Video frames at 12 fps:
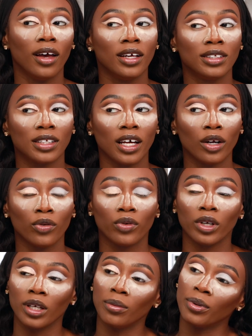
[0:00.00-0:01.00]
Isn't that a
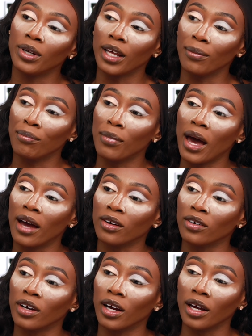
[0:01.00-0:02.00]
really pretty matte
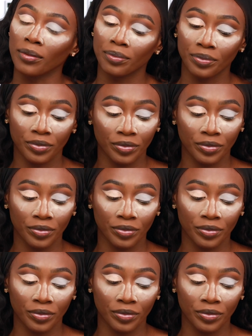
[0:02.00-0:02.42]
gray?